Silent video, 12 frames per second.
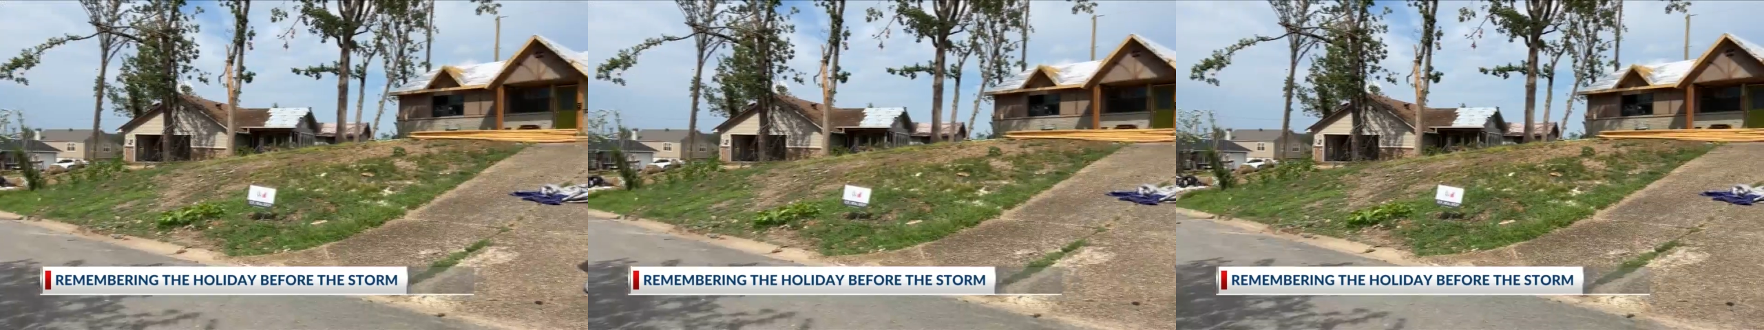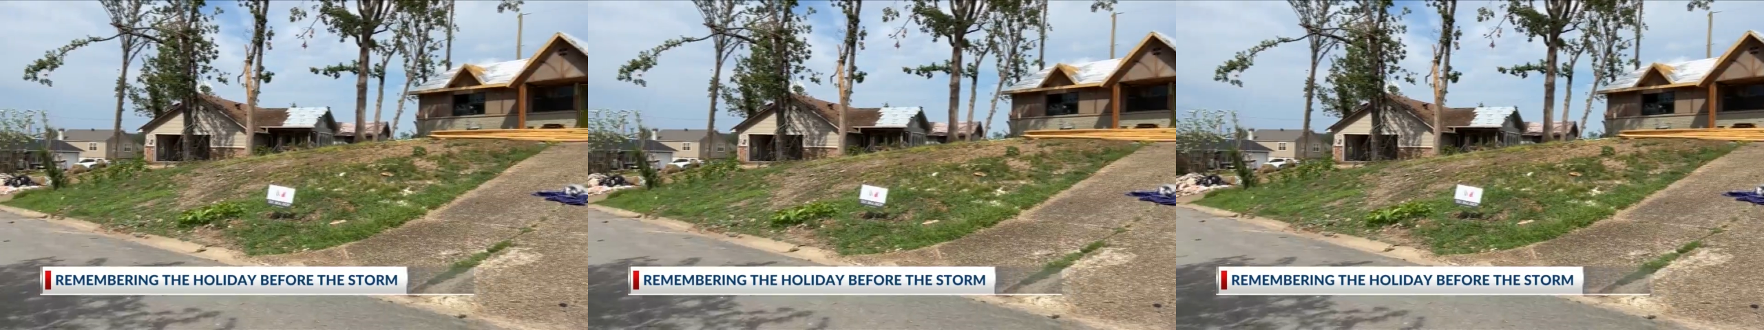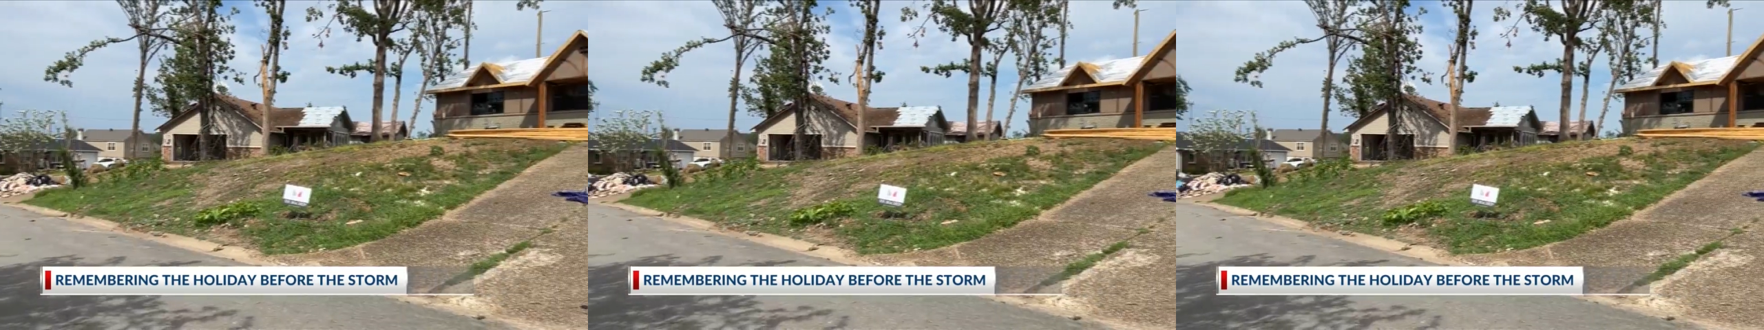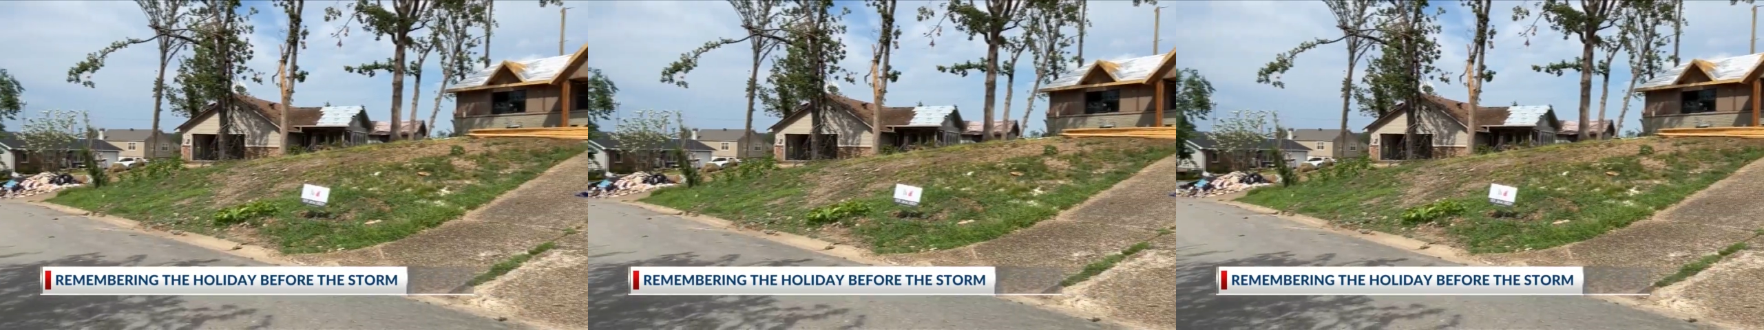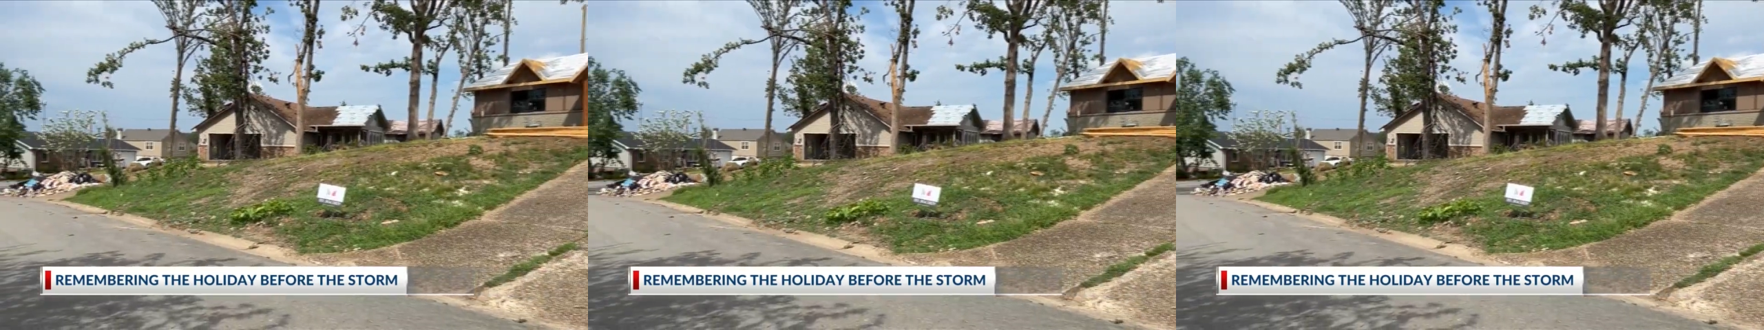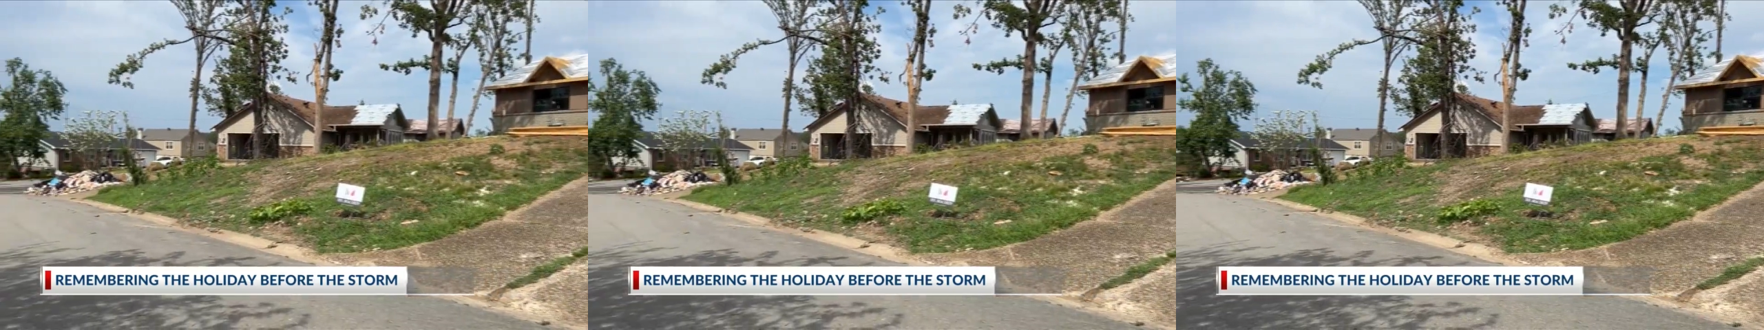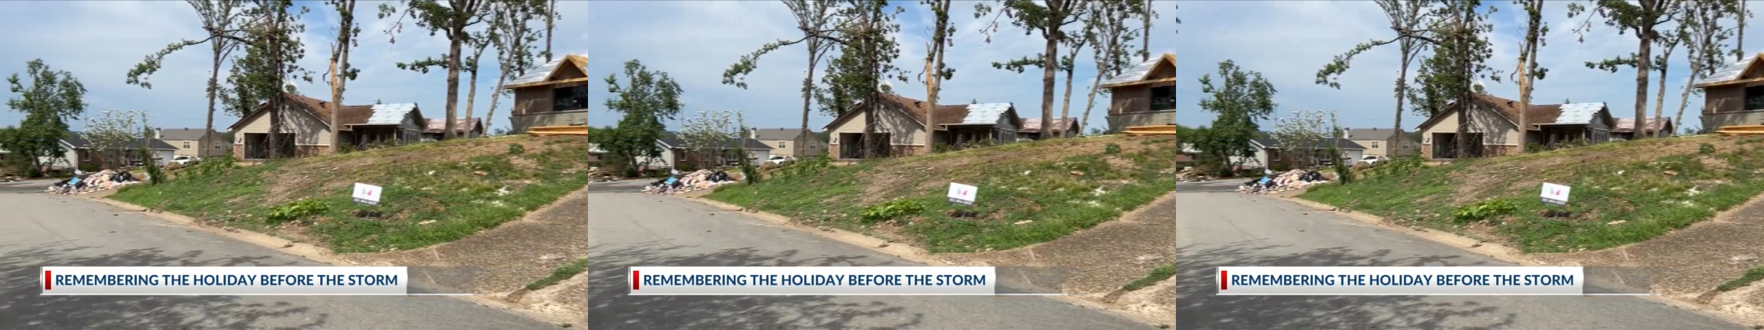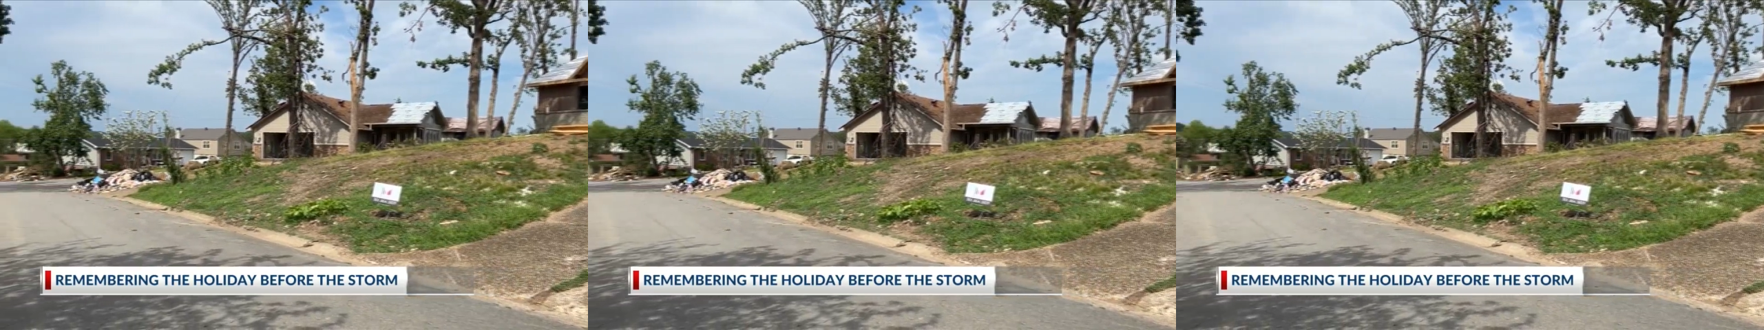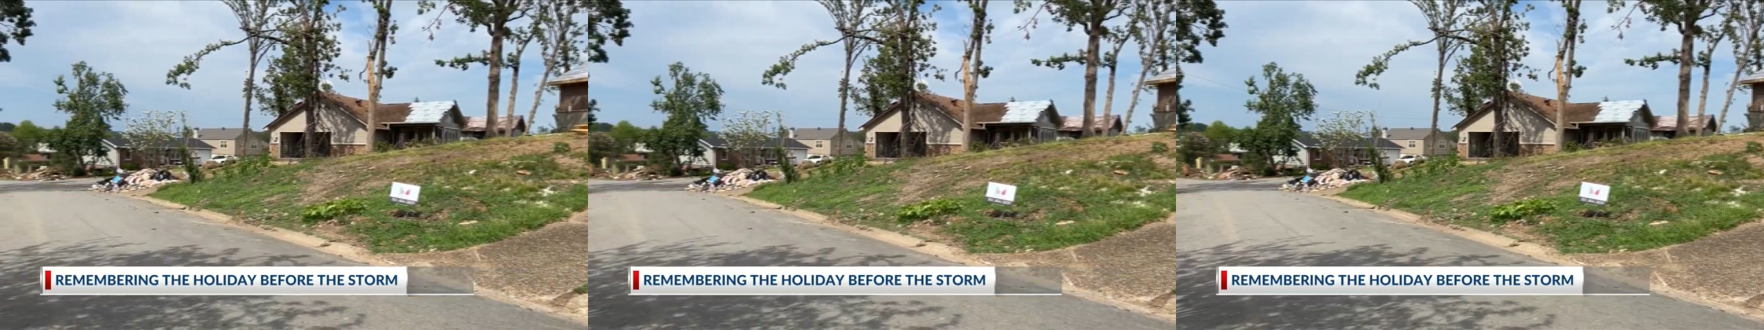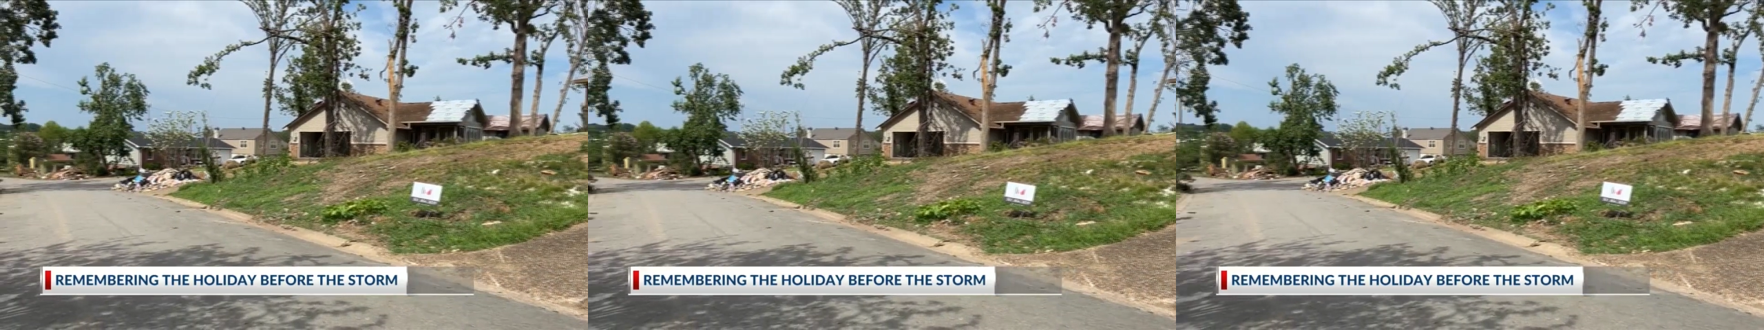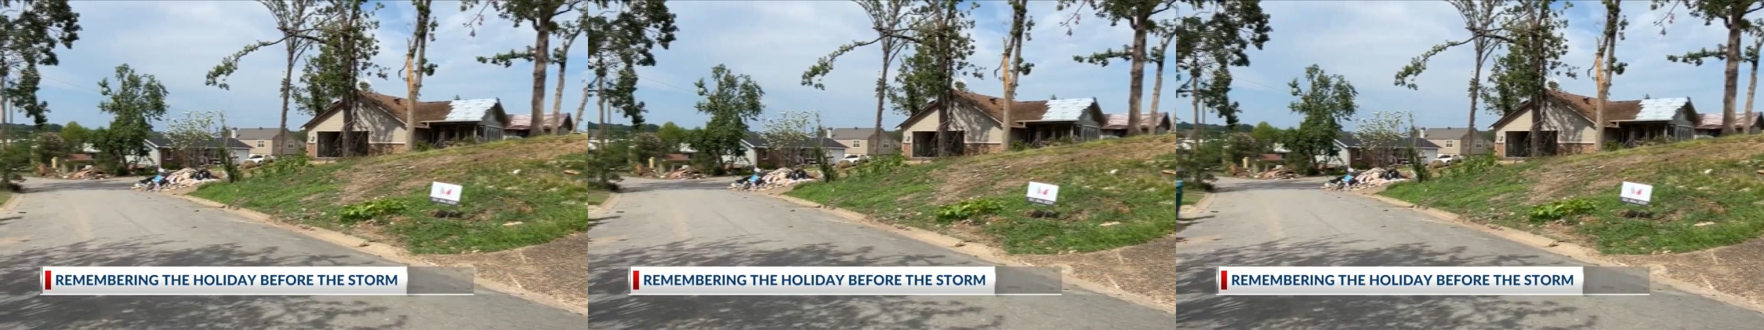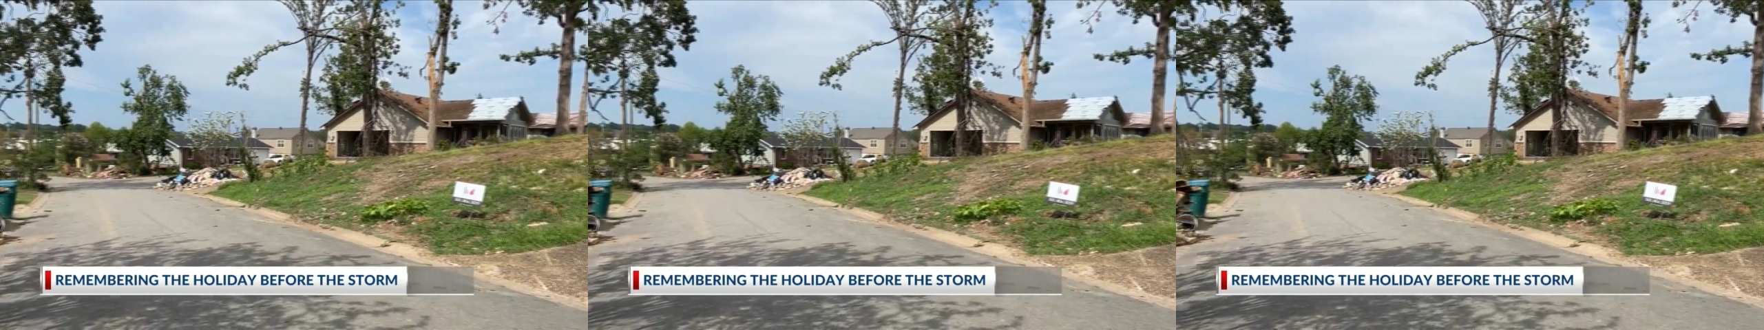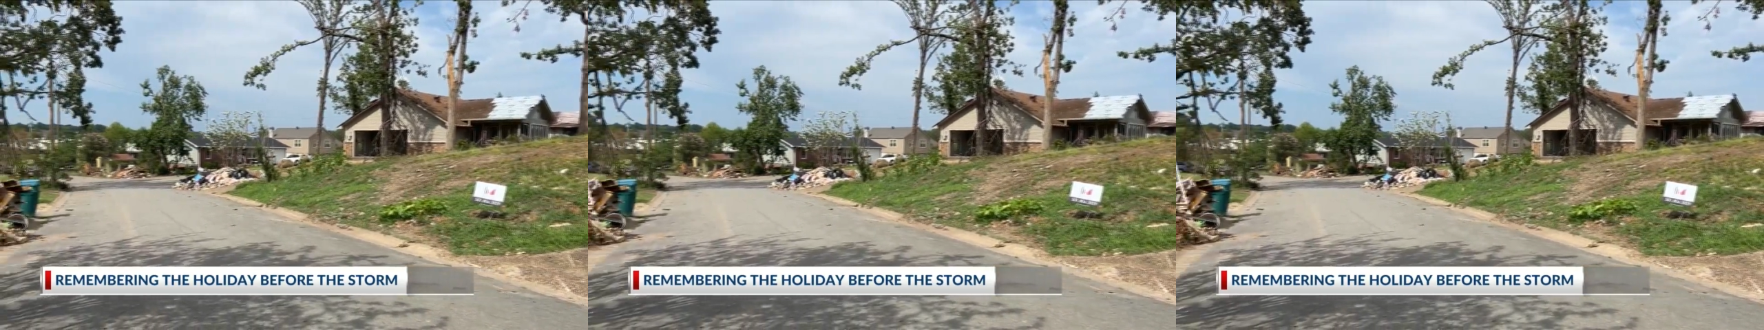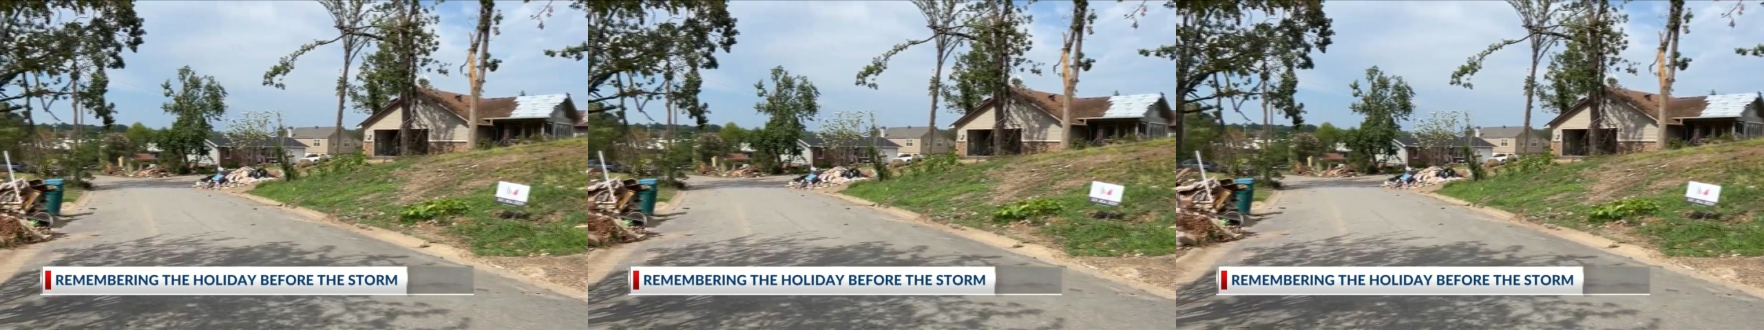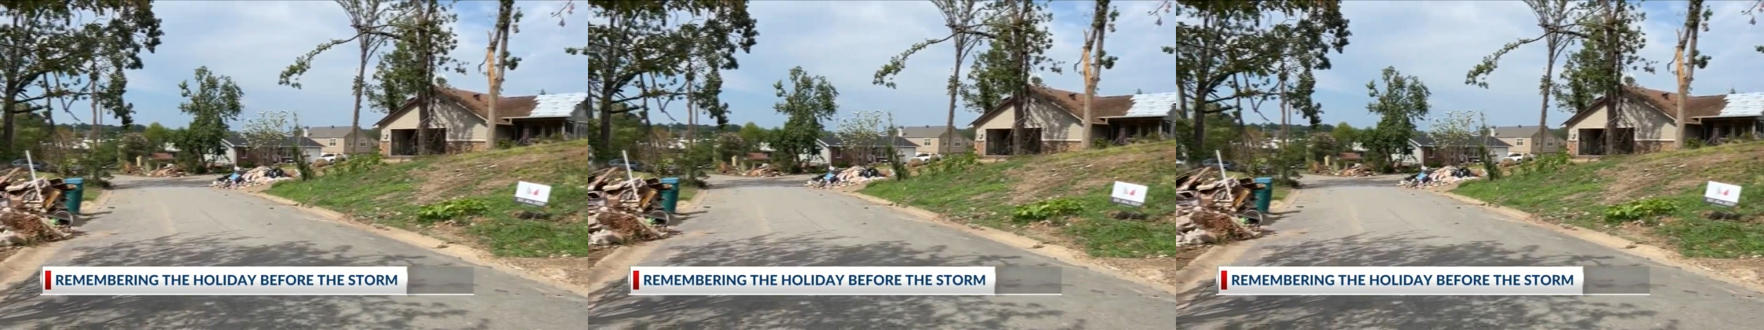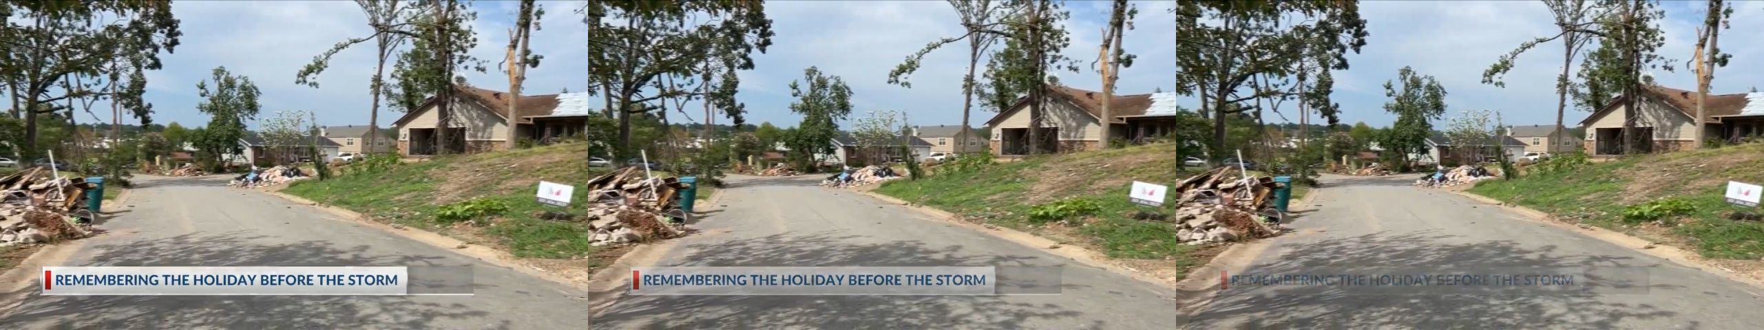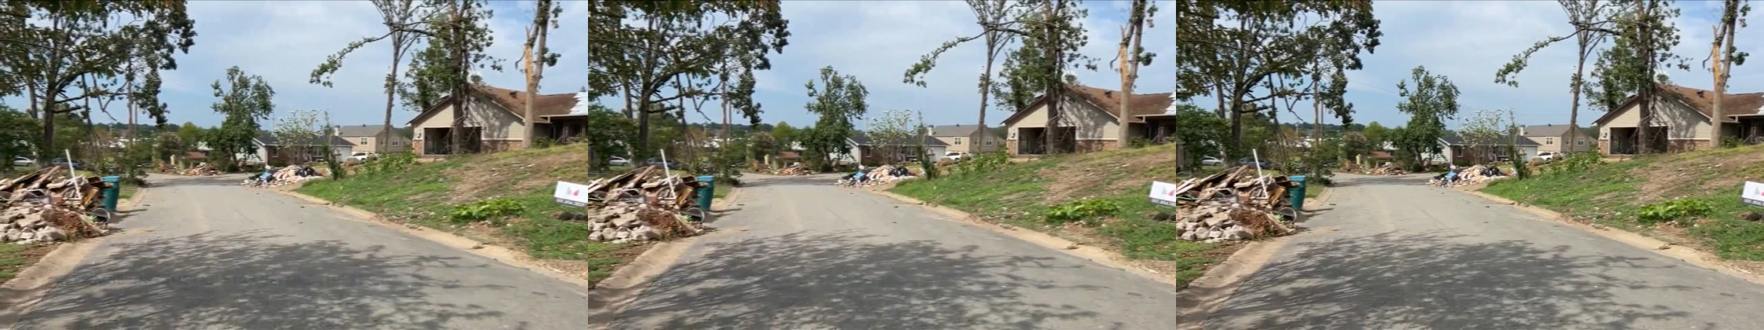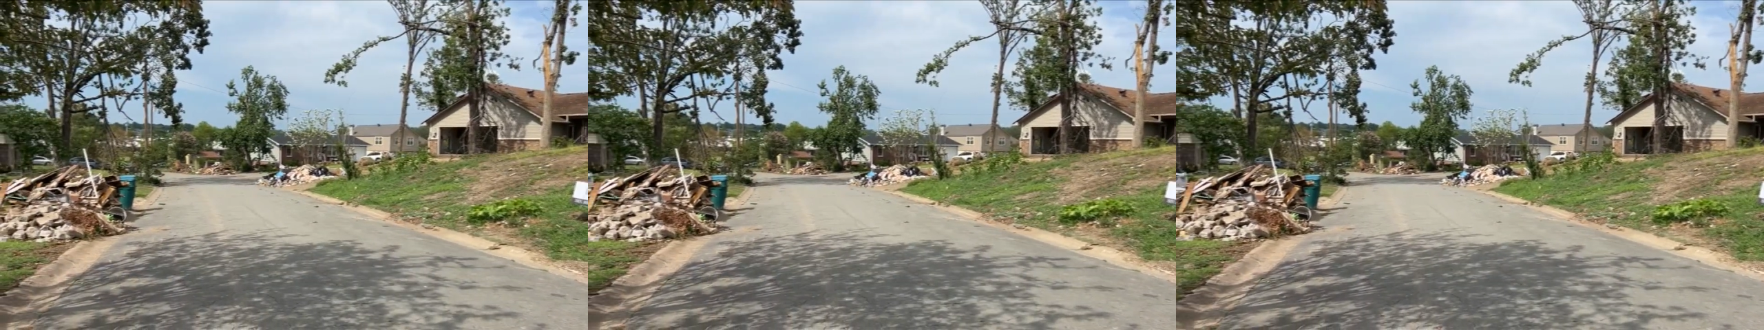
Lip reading: Nobody's mouth can be seen.